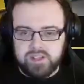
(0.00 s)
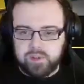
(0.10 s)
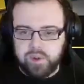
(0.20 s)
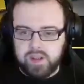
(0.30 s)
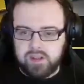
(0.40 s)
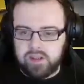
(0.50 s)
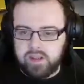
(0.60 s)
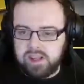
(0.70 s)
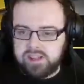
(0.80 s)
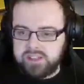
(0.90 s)
it's quite
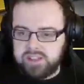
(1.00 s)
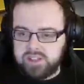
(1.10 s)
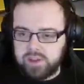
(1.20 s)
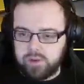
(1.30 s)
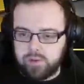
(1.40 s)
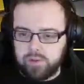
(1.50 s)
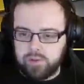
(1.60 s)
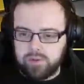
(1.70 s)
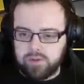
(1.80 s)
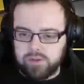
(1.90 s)
easy
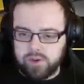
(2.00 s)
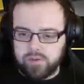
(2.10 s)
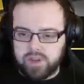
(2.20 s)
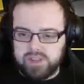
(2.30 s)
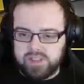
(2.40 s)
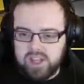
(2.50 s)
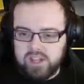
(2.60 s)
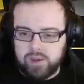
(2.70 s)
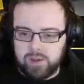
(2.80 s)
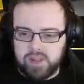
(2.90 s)
to sort of
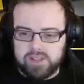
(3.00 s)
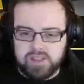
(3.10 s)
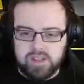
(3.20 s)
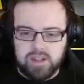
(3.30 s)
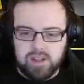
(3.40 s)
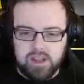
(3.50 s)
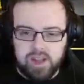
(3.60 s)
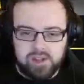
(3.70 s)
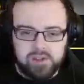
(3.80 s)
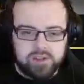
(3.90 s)
continue it.
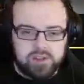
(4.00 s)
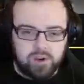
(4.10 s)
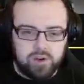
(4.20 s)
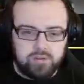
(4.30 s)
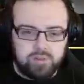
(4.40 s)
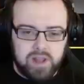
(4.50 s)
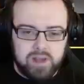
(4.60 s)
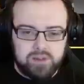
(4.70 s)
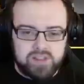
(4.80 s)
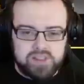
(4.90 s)
Like, you just sort of
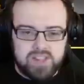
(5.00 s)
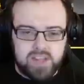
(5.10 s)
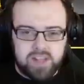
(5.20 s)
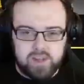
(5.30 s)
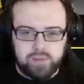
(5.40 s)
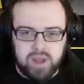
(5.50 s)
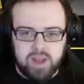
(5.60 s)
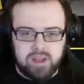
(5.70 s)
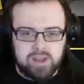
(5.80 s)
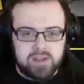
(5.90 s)
play with the stick a little
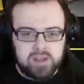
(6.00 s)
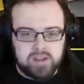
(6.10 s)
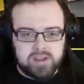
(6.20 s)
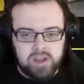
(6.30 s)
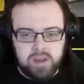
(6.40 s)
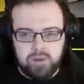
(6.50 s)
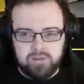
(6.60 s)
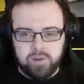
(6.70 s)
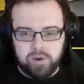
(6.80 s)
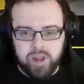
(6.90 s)
bit, keep
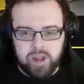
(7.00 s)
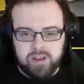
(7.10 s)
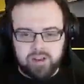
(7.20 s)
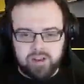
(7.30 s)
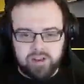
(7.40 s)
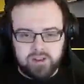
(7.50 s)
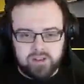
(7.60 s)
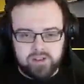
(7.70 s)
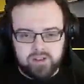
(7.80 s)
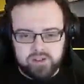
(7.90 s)
your foot in,
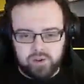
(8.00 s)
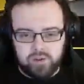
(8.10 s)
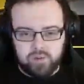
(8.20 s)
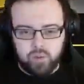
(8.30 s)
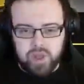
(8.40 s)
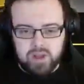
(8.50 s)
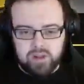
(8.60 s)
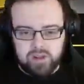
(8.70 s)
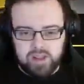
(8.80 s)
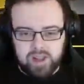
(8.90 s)
you can sort of
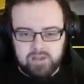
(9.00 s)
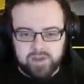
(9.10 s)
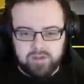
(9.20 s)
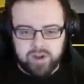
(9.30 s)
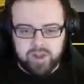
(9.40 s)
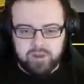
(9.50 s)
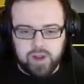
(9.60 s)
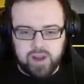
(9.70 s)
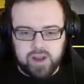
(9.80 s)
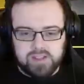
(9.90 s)
wiggle left and right
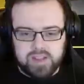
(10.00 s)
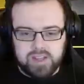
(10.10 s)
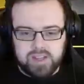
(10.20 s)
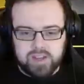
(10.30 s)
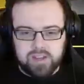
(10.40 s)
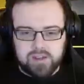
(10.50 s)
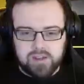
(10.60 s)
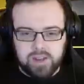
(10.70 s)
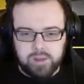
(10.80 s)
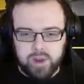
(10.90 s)
quite nicely.
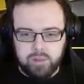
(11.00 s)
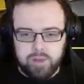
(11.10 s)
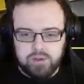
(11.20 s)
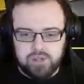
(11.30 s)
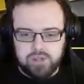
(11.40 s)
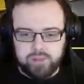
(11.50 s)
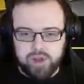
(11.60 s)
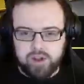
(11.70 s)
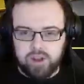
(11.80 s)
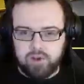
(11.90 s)
A little bit of motion
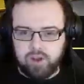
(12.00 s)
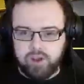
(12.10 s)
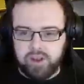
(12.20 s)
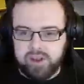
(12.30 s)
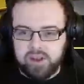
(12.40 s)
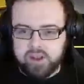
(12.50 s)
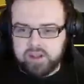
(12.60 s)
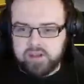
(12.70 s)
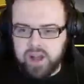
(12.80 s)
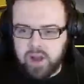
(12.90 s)
blur going on.
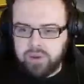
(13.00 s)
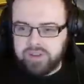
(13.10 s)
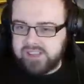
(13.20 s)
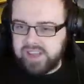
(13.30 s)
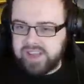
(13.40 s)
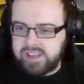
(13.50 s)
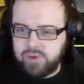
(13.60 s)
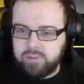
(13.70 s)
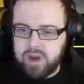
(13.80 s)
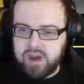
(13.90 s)
I will say
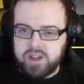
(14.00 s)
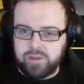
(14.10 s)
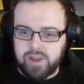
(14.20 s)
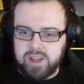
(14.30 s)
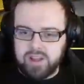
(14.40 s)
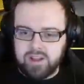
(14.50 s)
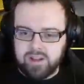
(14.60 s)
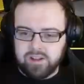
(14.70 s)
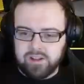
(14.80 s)
it's remarkably